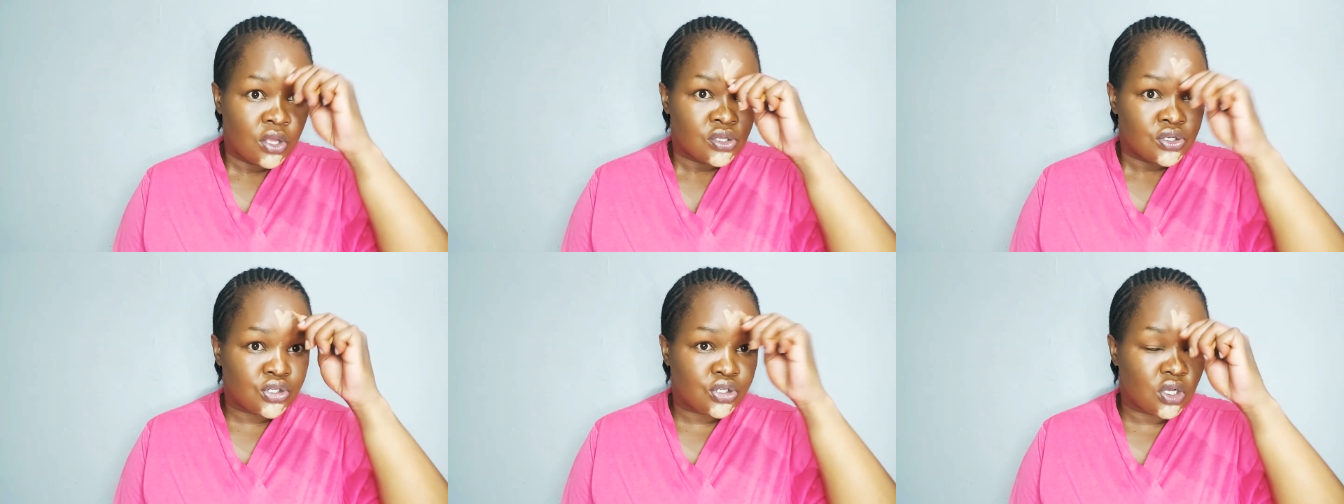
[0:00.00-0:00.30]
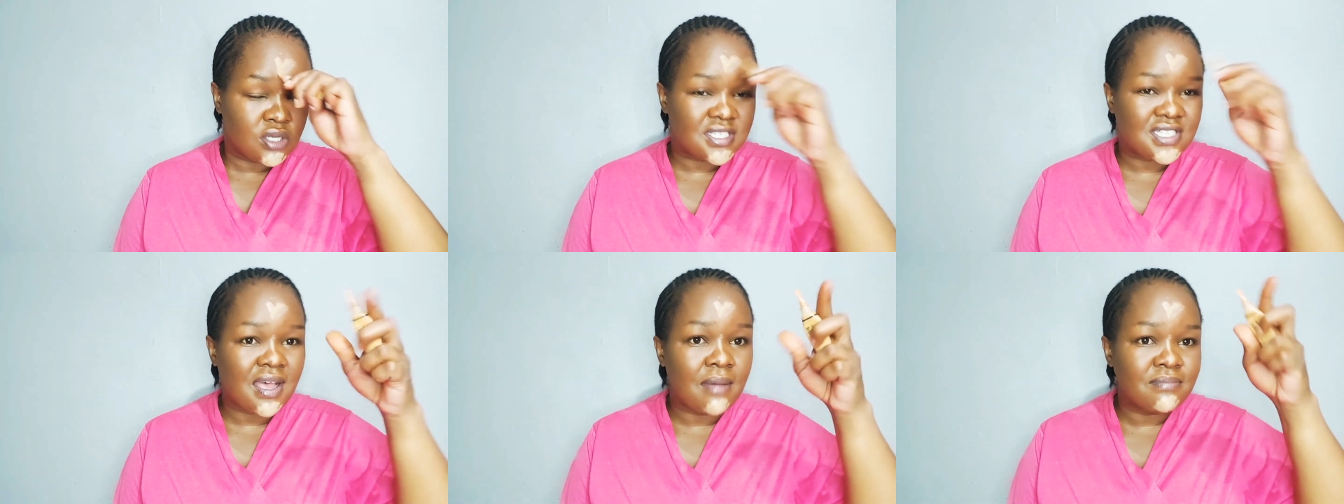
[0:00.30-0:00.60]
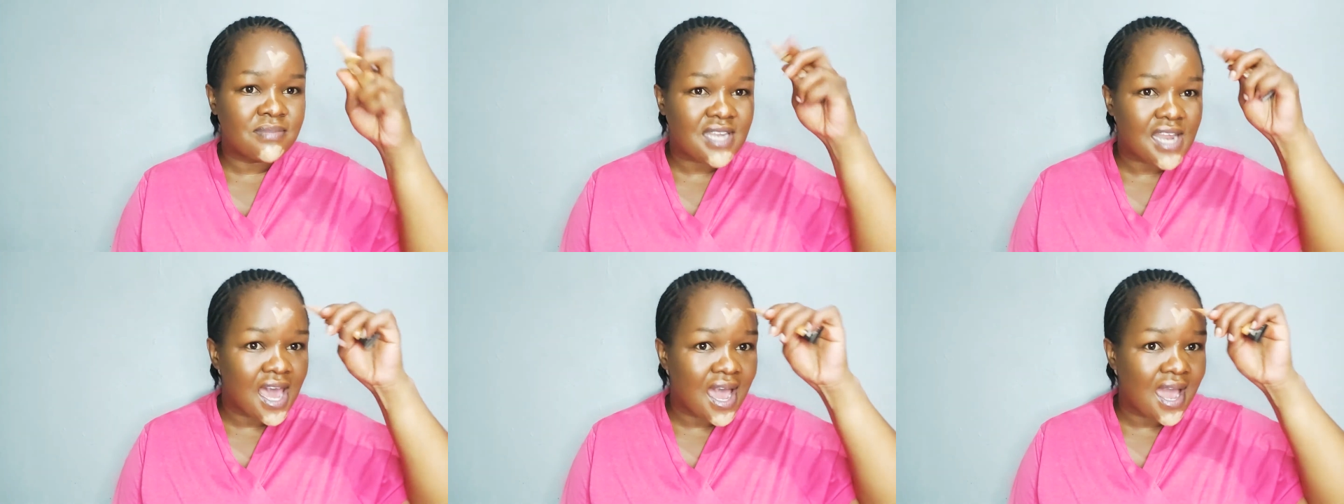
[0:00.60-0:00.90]
So
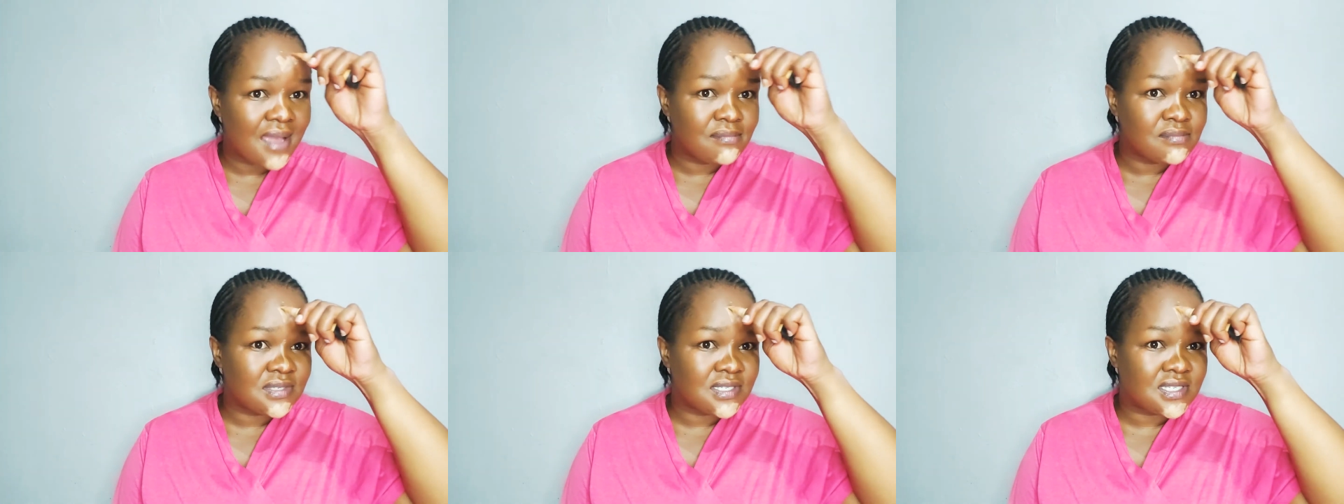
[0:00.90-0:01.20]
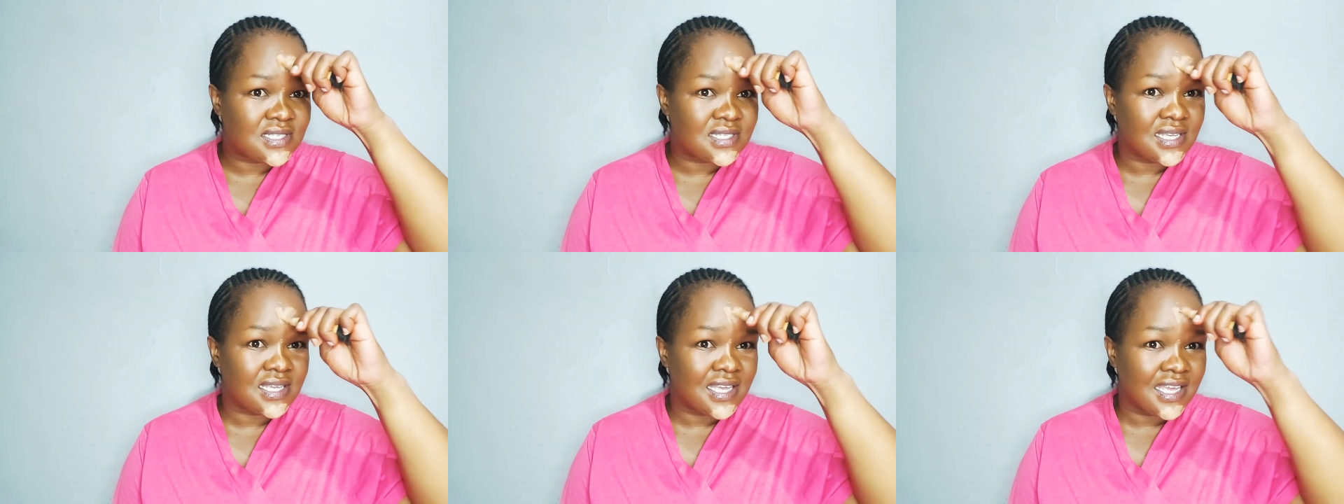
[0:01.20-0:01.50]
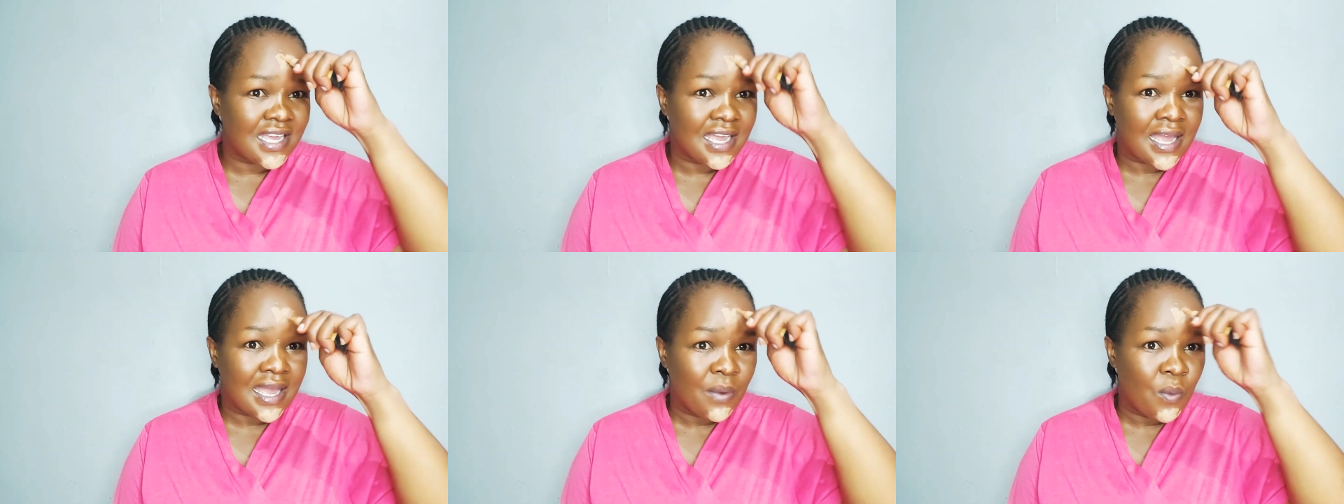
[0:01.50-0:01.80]
sometimes
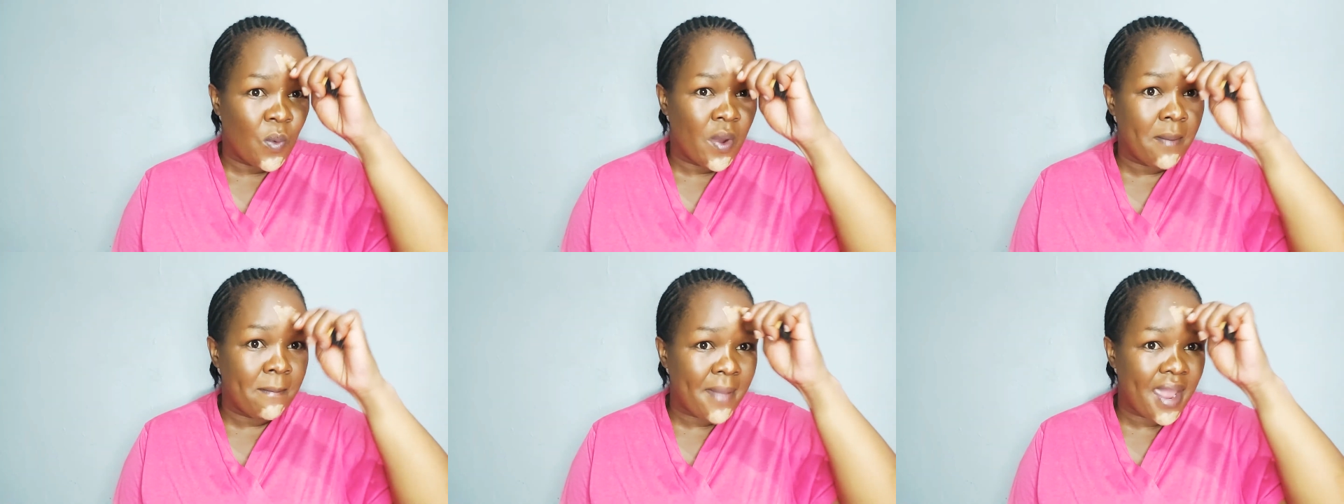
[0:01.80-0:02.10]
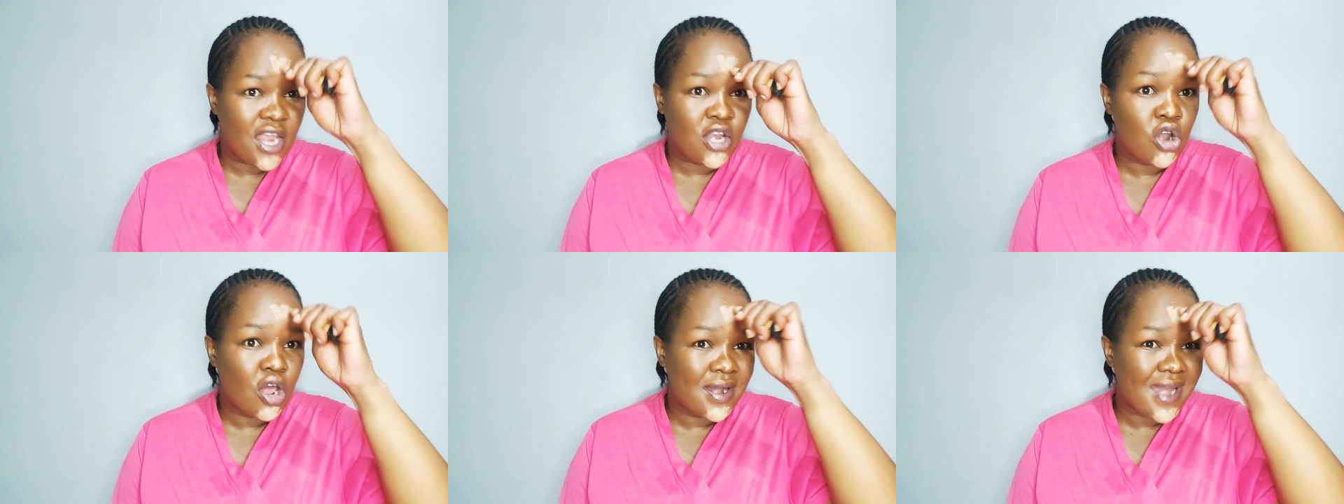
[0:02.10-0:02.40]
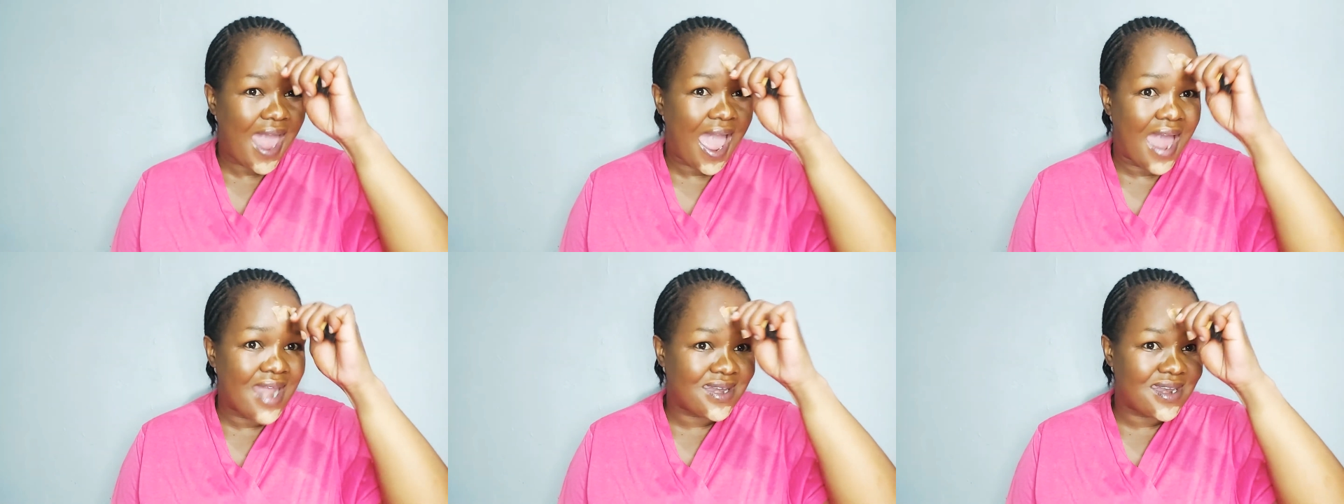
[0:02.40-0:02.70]
we may
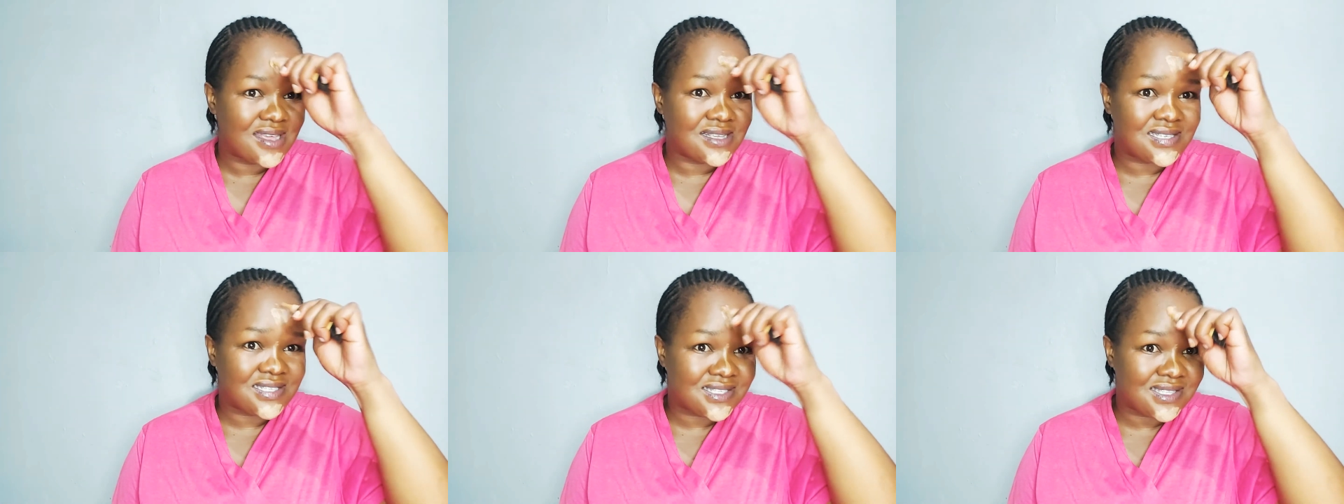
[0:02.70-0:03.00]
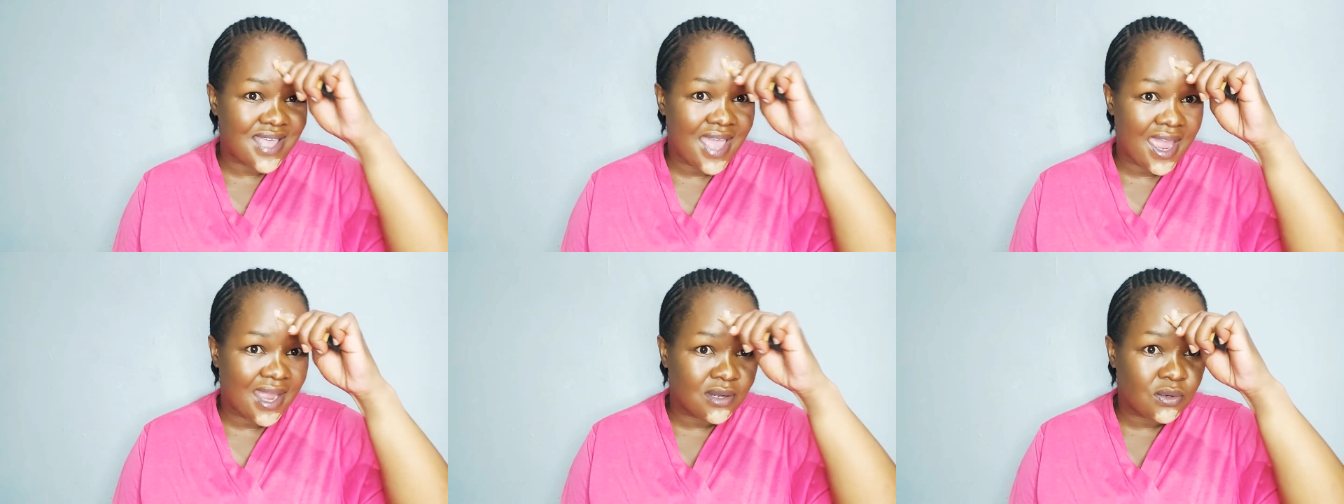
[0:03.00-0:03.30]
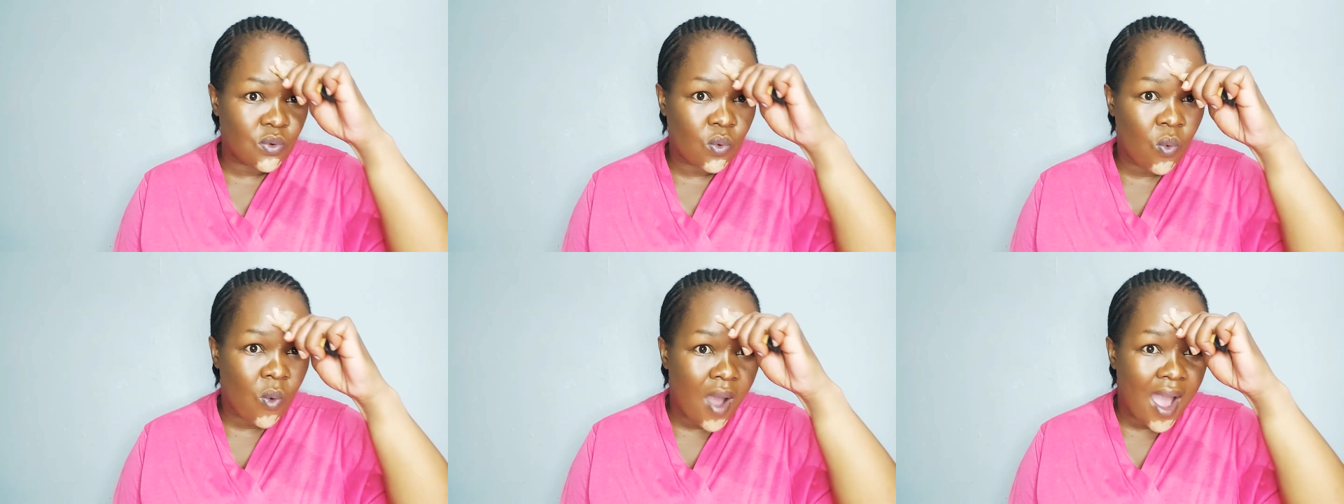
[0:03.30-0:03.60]
not
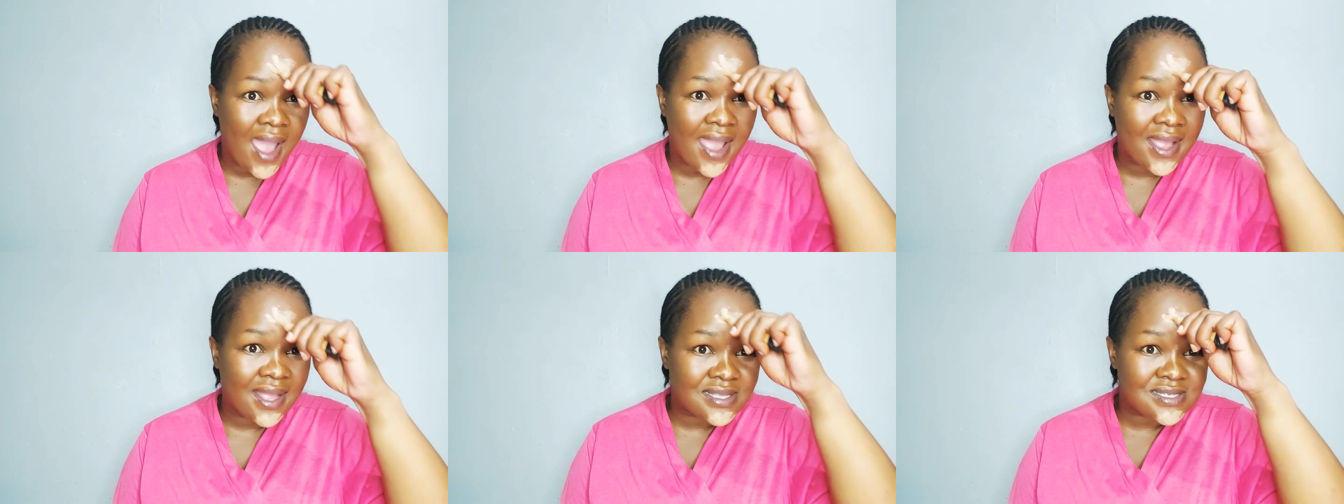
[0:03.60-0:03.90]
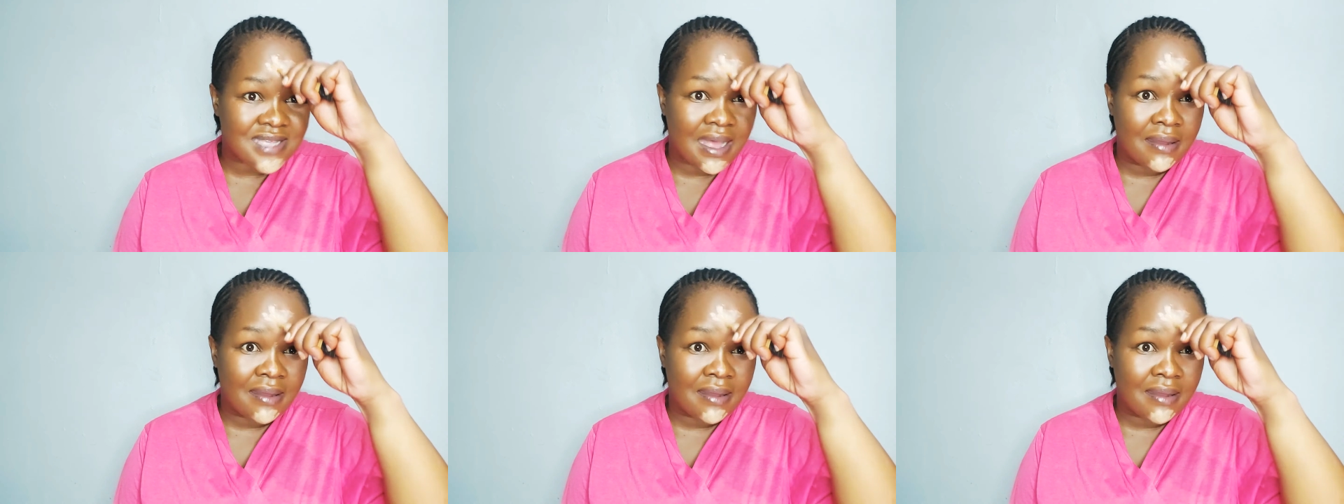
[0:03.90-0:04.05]
understand why